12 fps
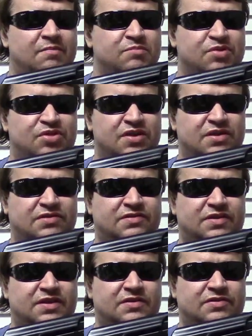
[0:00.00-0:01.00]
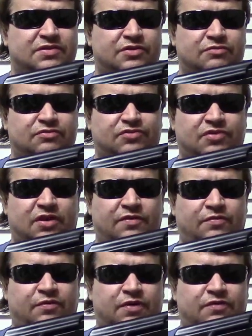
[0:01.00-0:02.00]
But this is the newest
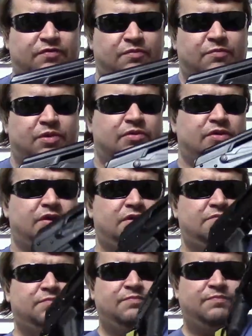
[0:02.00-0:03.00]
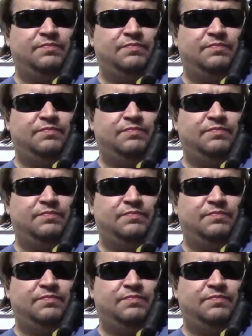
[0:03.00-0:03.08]
offering from Molot,